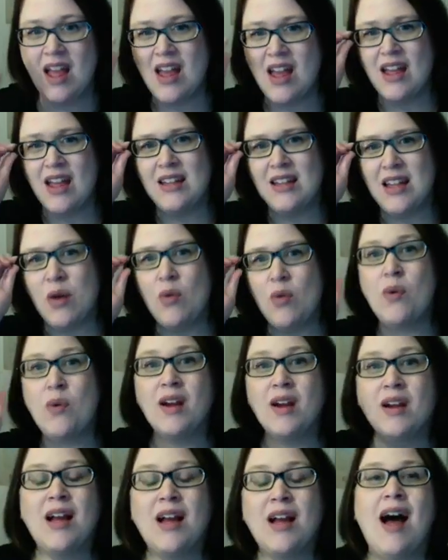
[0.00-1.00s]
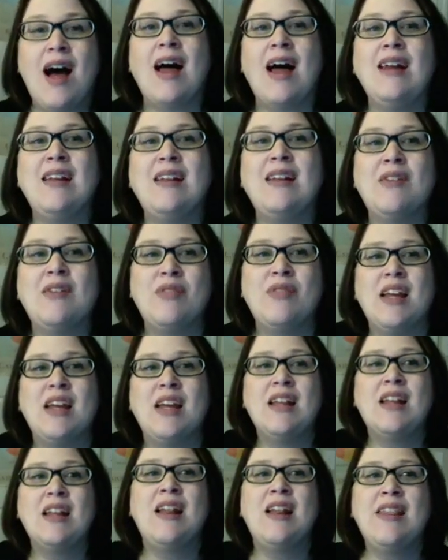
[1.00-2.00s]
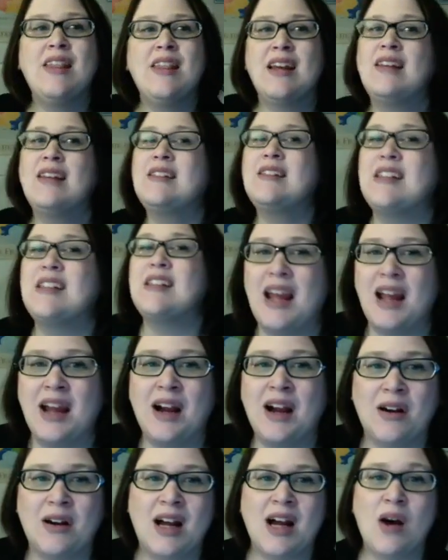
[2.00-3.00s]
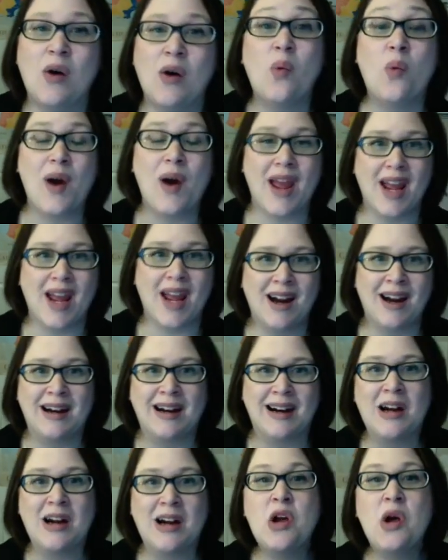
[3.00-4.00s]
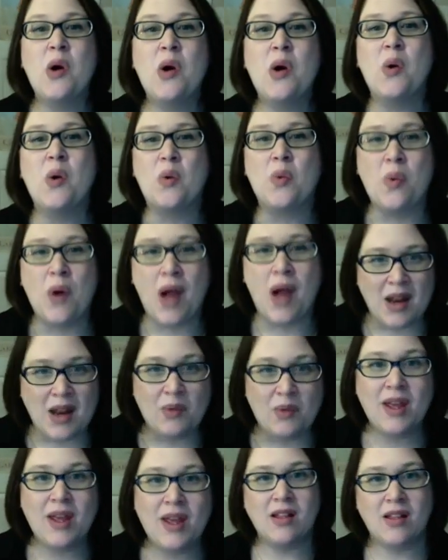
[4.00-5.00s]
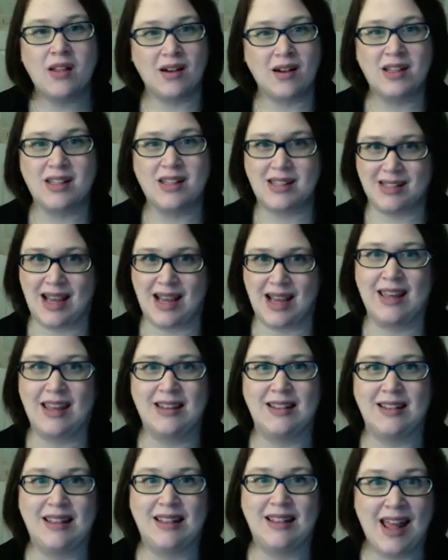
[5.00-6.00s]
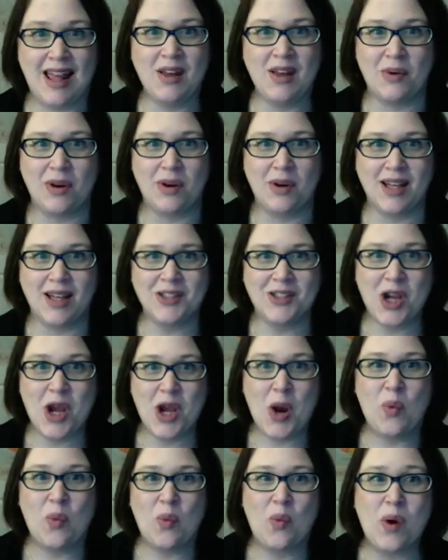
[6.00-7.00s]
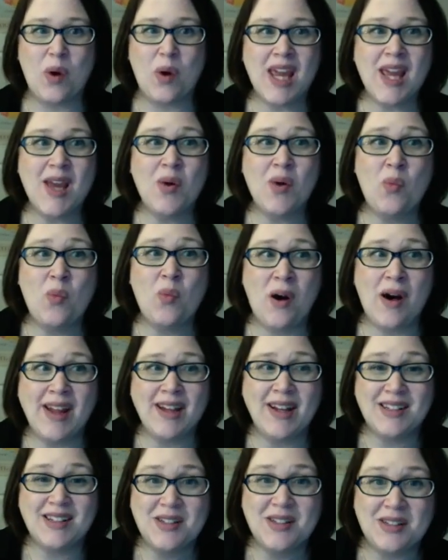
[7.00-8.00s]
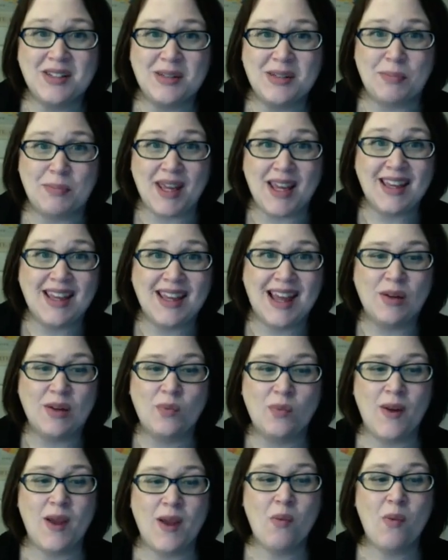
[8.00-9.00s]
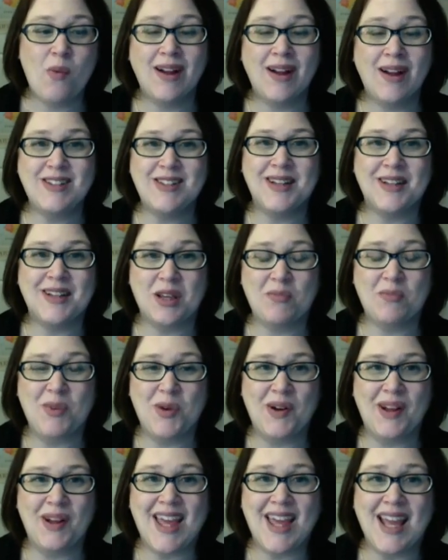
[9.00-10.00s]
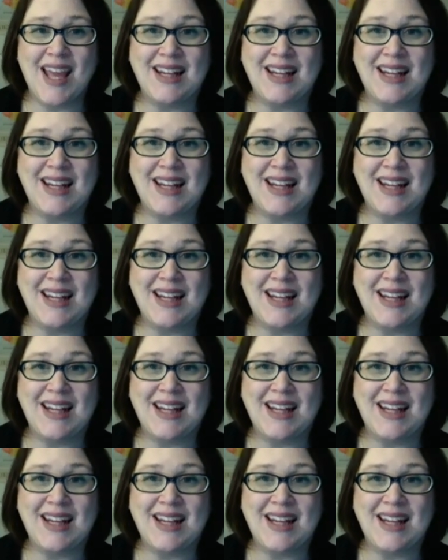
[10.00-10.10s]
Now we're kind of in this era where when we learn a second language, we want to speak and we want to communicate